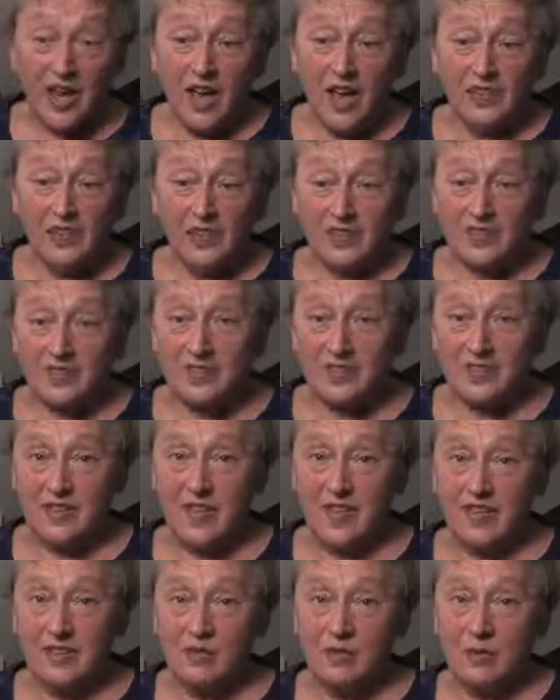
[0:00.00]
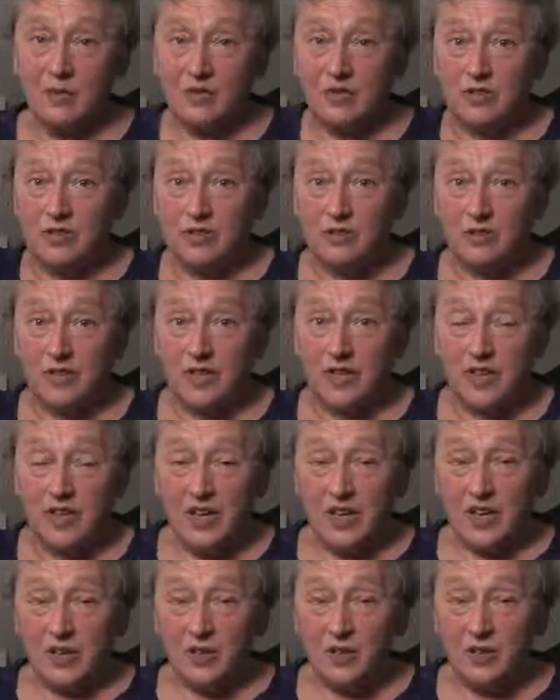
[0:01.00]
and that's exactly what we're doing
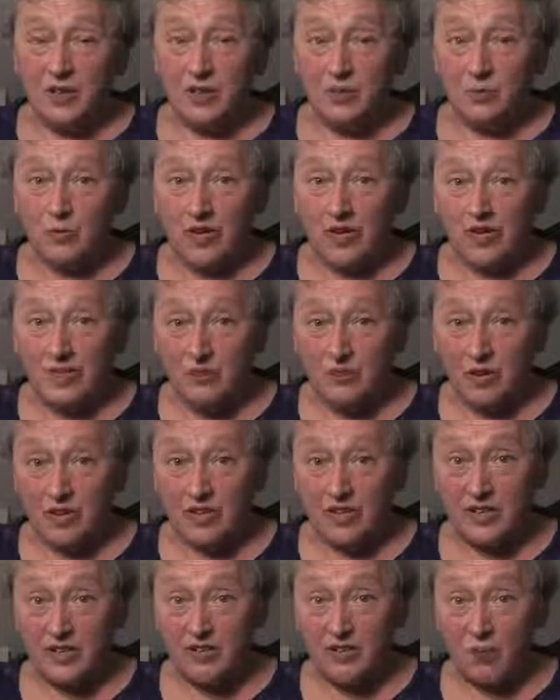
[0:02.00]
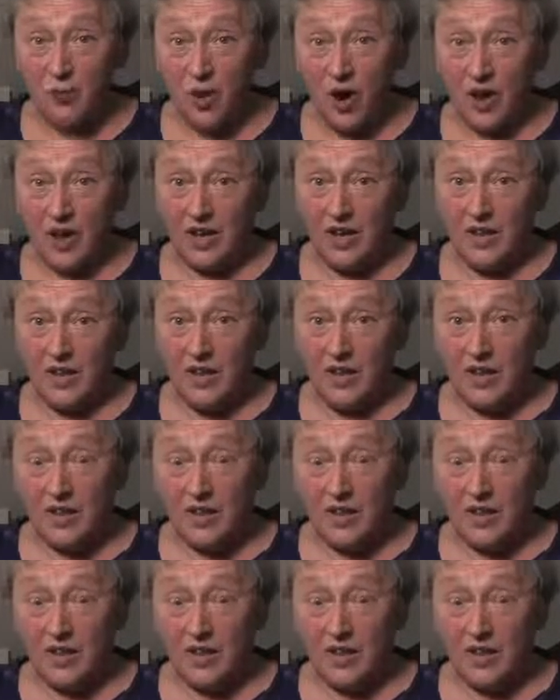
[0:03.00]
with reconstructing of why